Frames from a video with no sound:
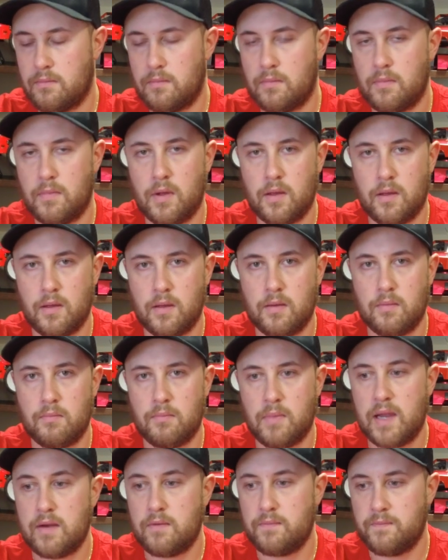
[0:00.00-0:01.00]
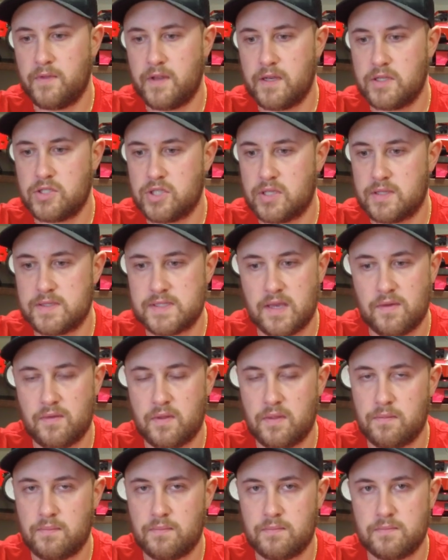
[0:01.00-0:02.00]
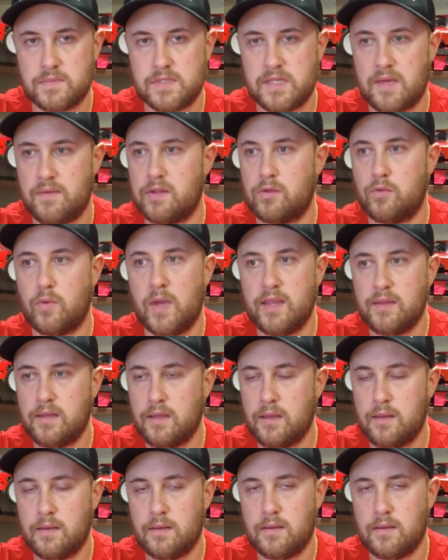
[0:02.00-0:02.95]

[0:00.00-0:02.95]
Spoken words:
Mine finished at 720.